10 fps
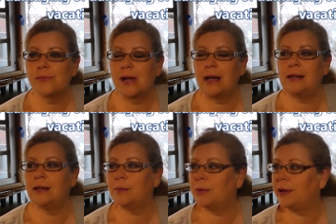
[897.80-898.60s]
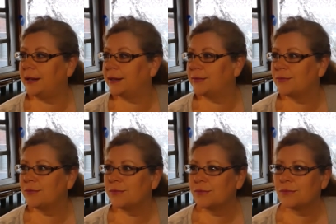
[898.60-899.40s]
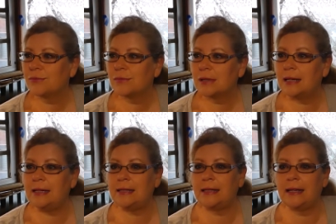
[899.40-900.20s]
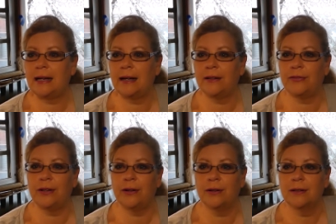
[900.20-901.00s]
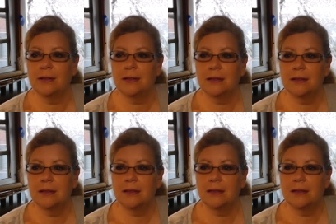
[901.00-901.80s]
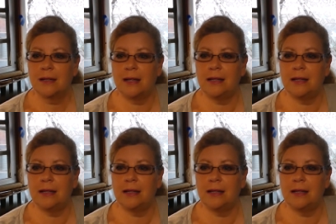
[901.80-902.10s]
I need a break. I need to get out of here. I